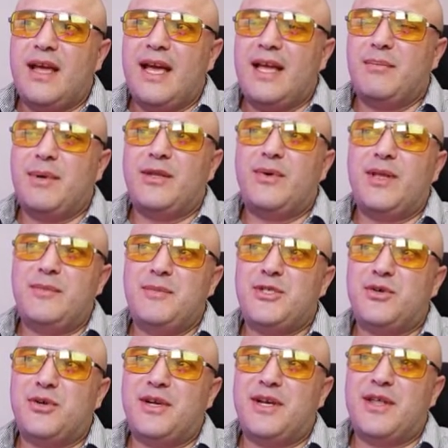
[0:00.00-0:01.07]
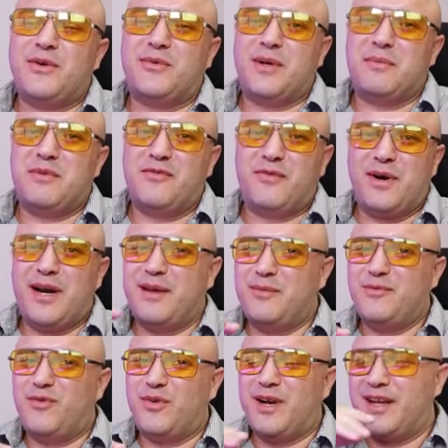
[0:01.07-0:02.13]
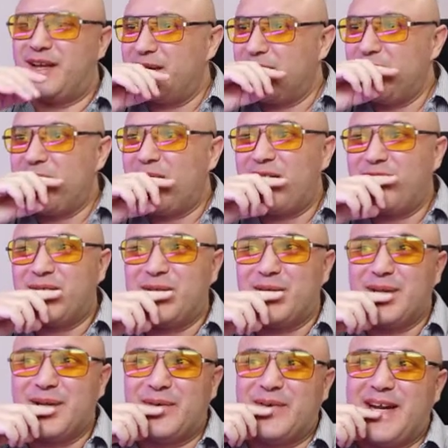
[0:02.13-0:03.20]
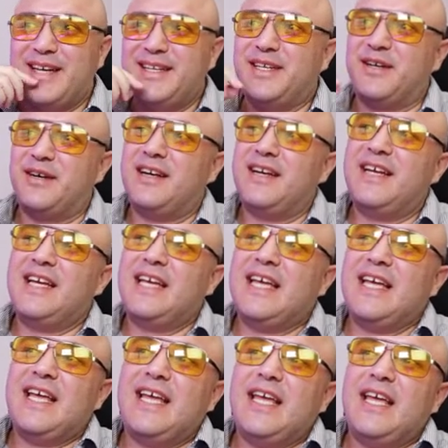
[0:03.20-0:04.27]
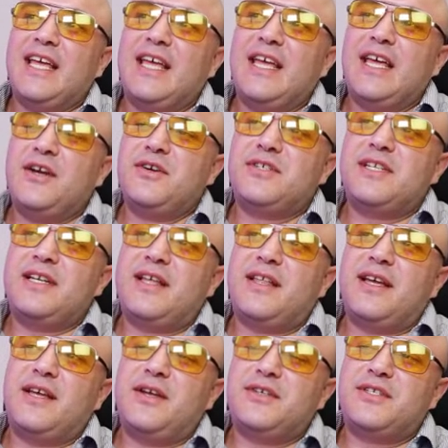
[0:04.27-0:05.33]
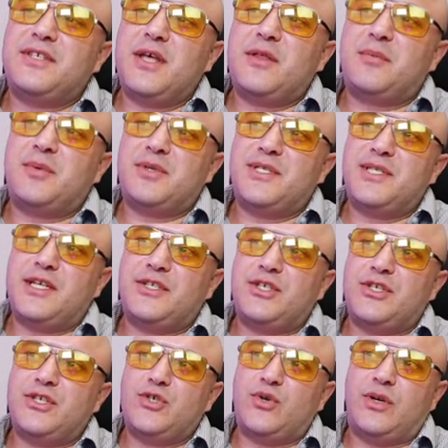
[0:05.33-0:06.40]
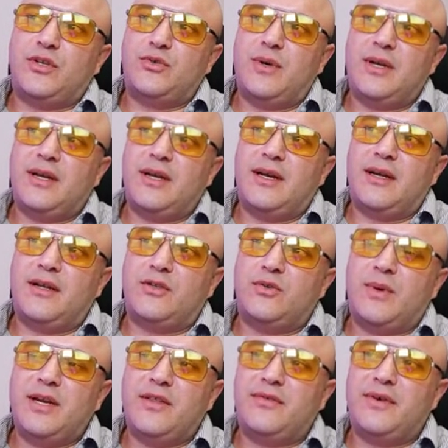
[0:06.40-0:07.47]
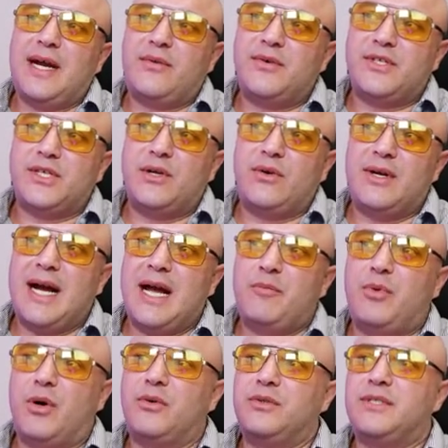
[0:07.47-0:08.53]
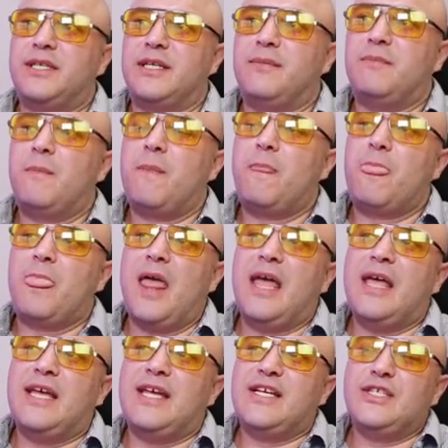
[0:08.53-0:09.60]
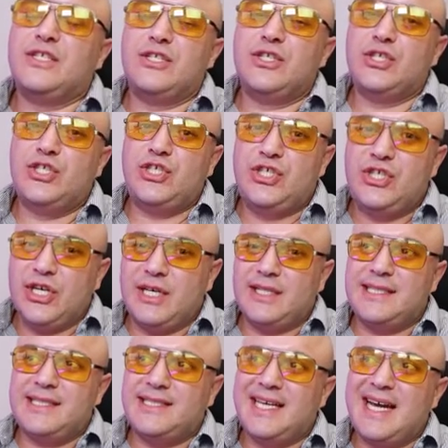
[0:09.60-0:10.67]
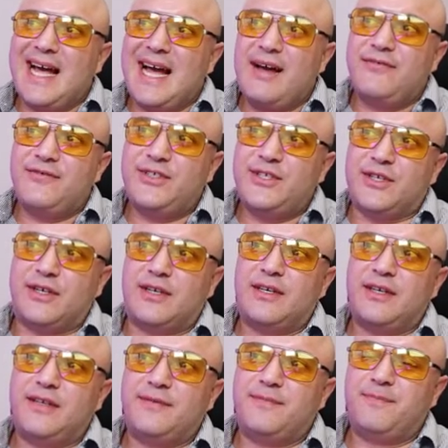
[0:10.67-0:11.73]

and by the way, let me show you another one before I go off on a little rant here. Here's another person that just joined 23 hours ago. Guy posted, just after